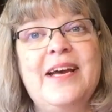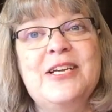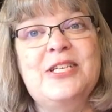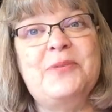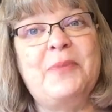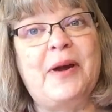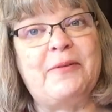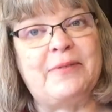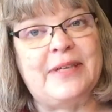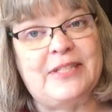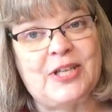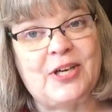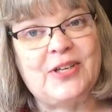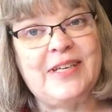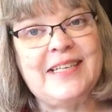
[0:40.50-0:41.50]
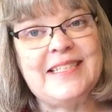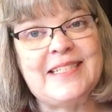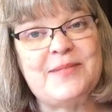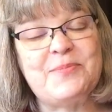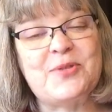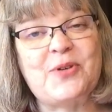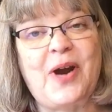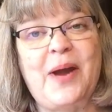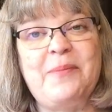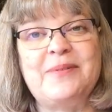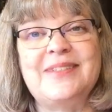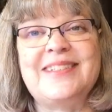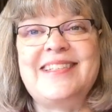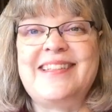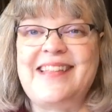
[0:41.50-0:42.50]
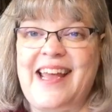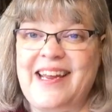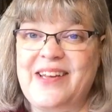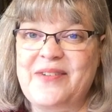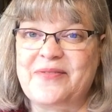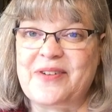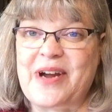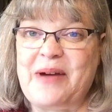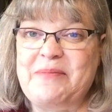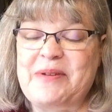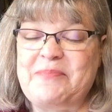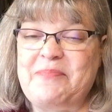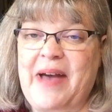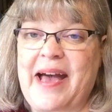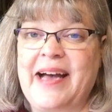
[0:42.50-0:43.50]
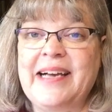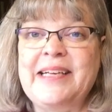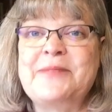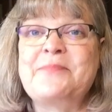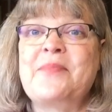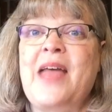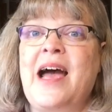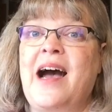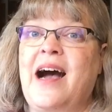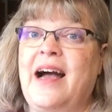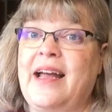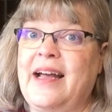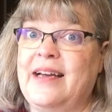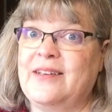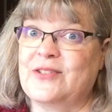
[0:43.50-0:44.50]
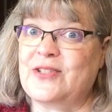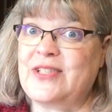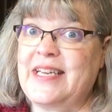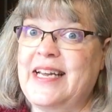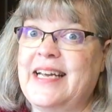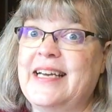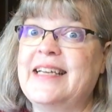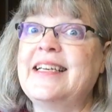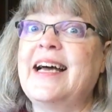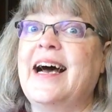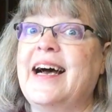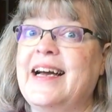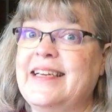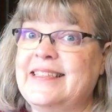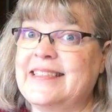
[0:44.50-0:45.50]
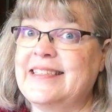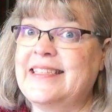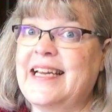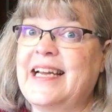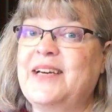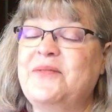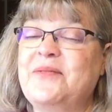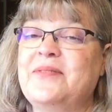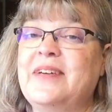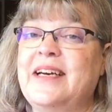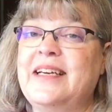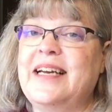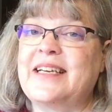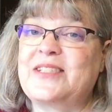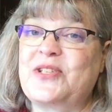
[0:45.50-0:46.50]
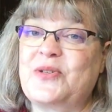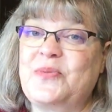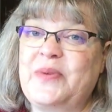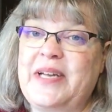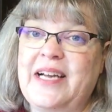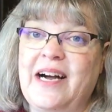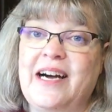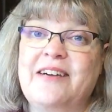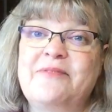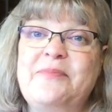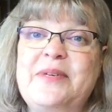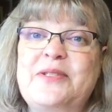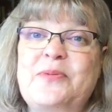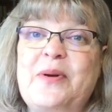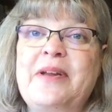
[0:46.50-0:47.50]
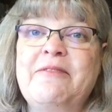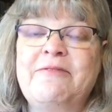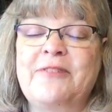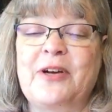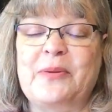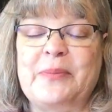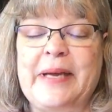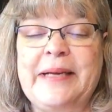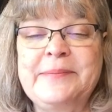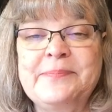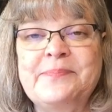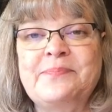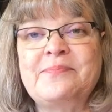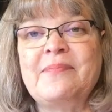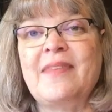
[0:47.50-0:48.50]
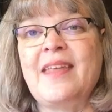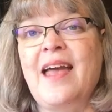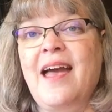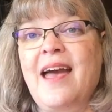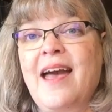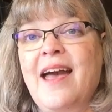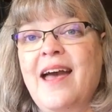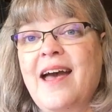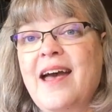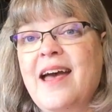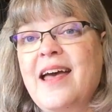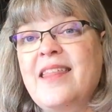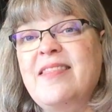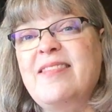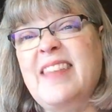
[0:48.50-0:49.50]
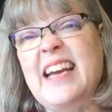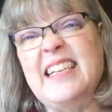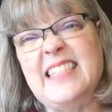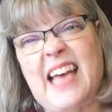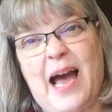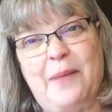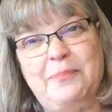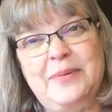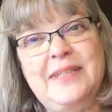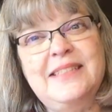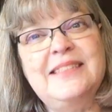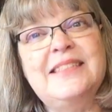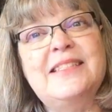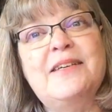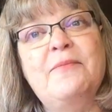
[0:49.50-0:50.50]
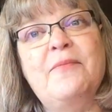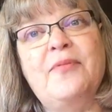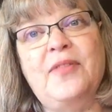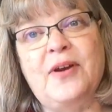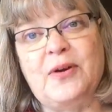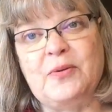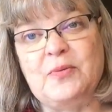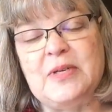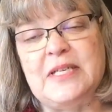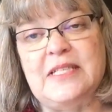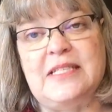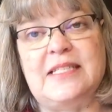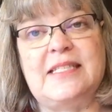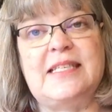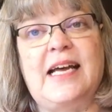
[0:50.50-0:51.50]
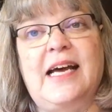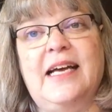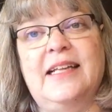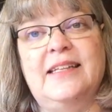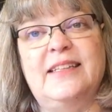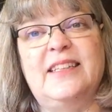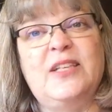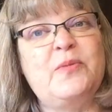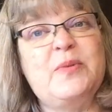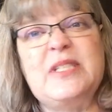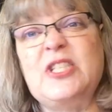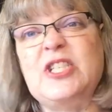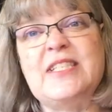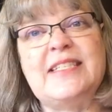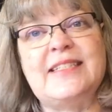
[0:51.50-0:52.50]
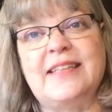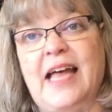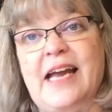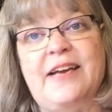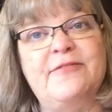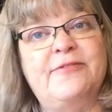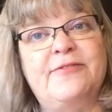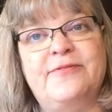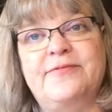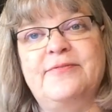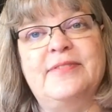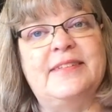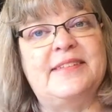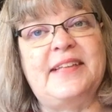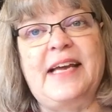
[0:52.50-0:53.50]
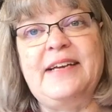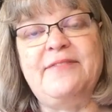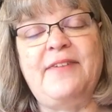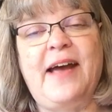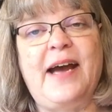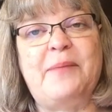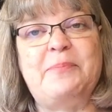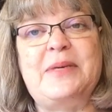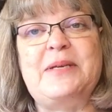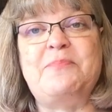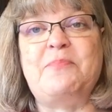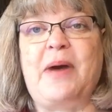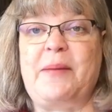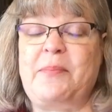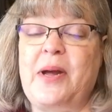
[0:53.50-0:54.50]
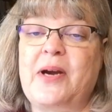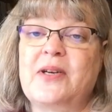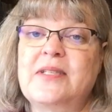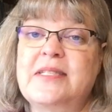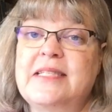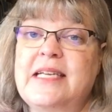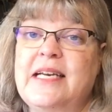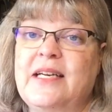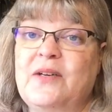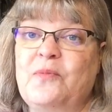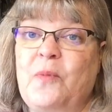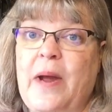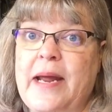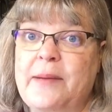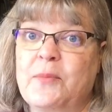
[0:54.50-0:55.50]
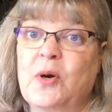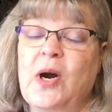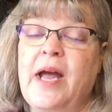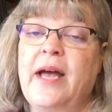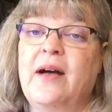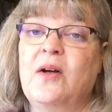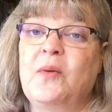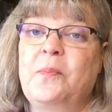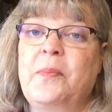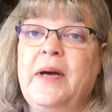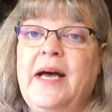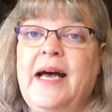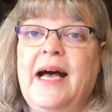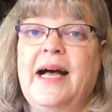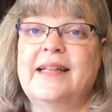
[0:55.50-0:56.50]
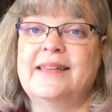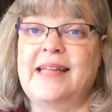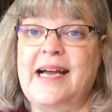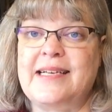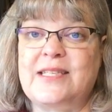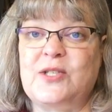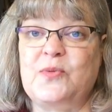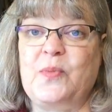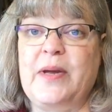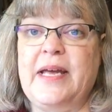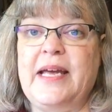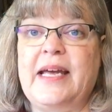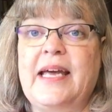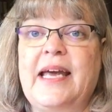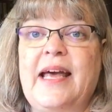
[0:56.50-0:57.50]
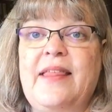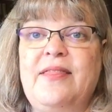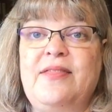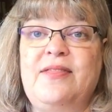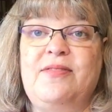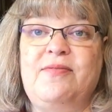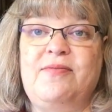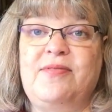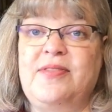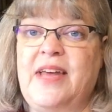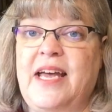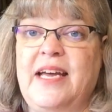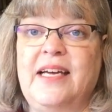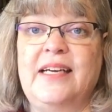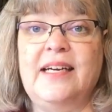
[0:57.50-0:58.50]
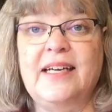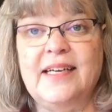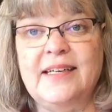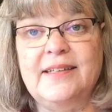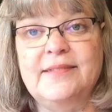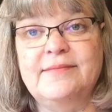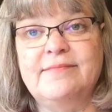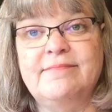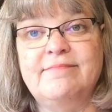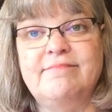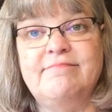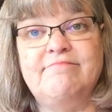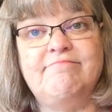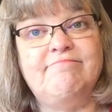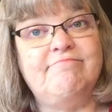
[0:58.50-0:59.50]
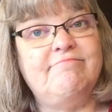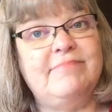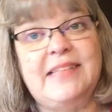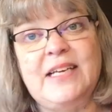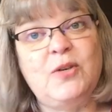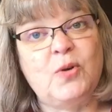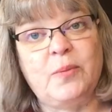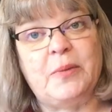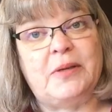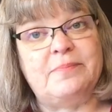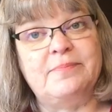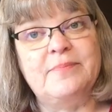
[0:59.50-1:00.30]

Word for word: To my returning subscribers, thank you for coming back. I understand I did take a, an extra week off between filming. Things happened. There was there was just life. Life happened. My parents needed way more help last week than than normal.